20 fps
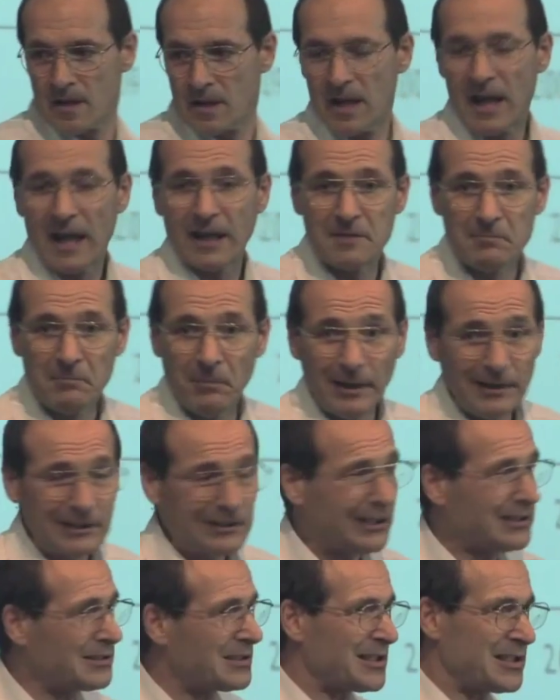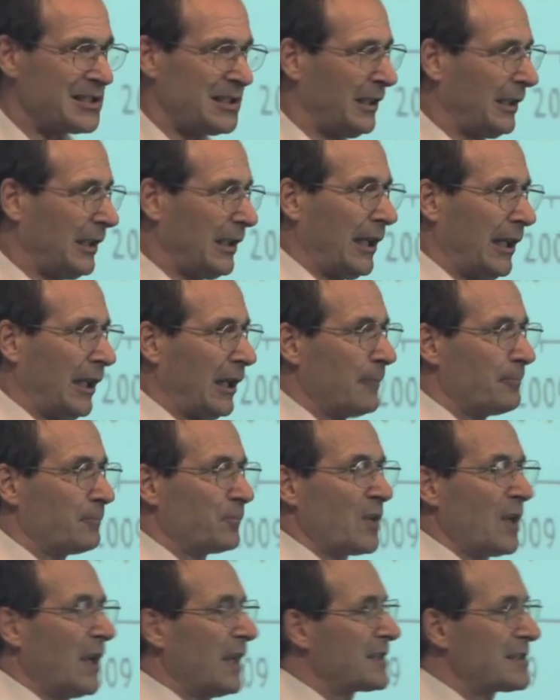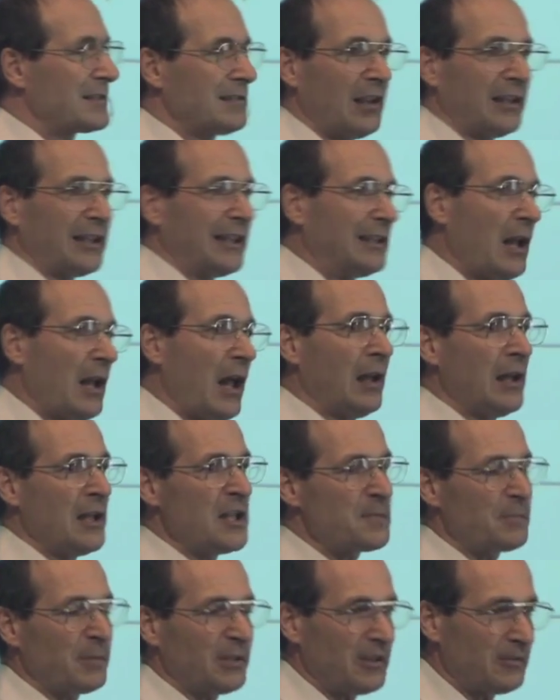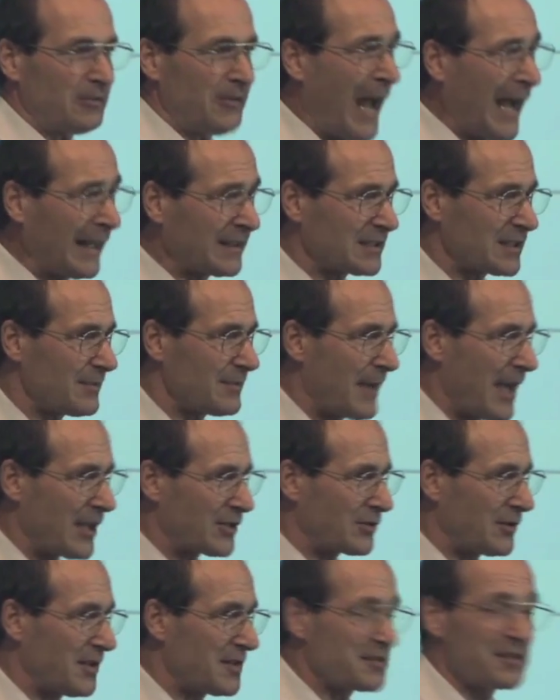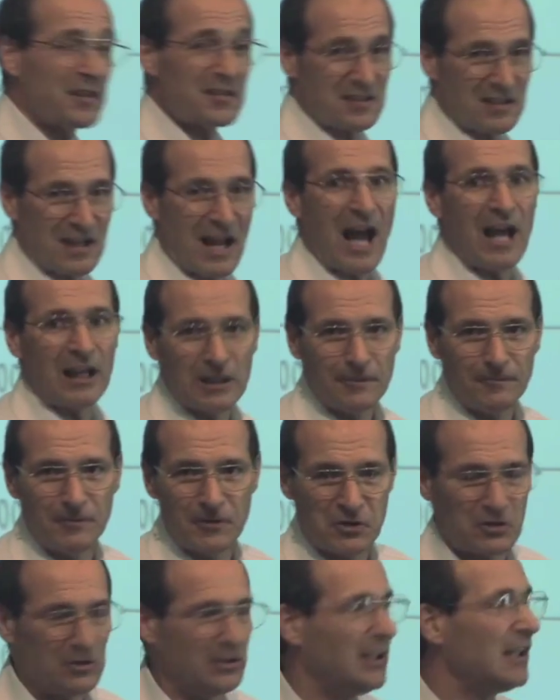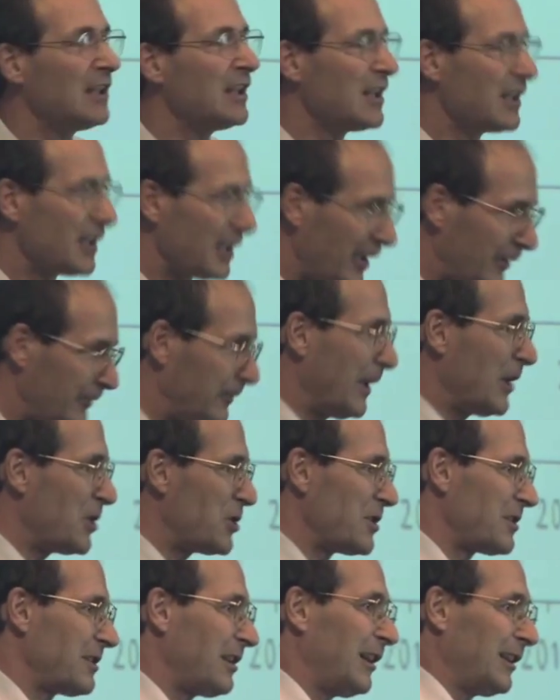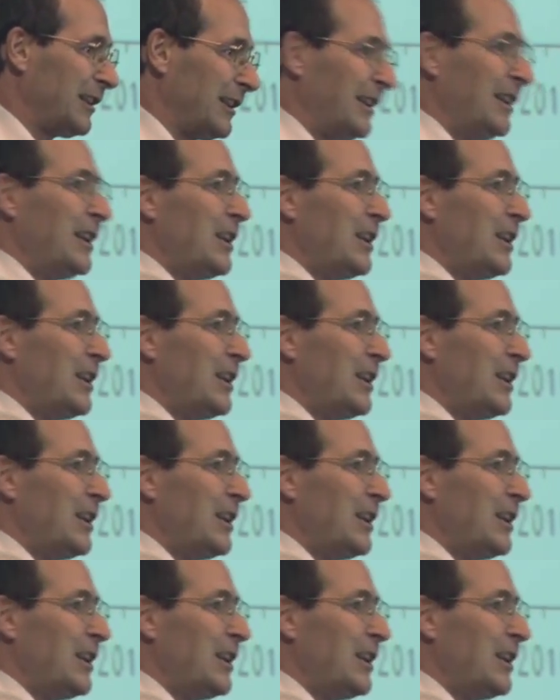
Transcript: And in my country, certainly, it's not acknowledged, but the fact of the matter is there's an unofficial inflation target